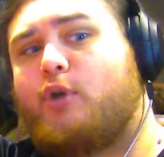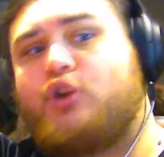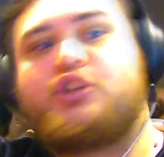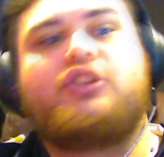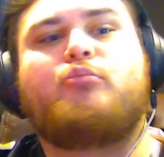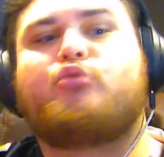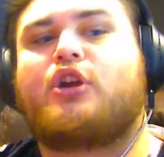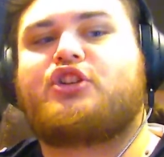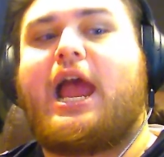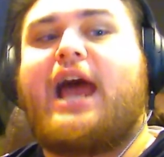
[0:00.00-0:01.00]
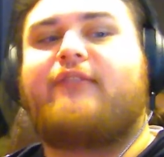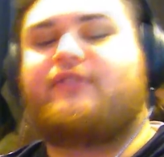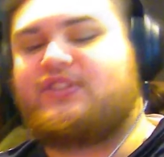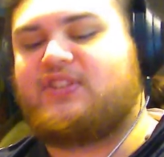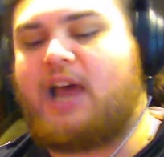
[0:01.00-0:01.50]
pushing the brush out of
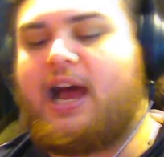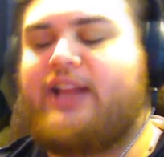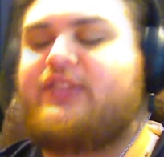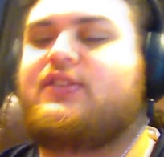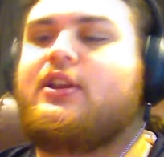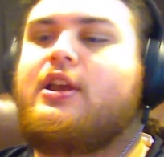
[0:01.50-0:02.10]
his sides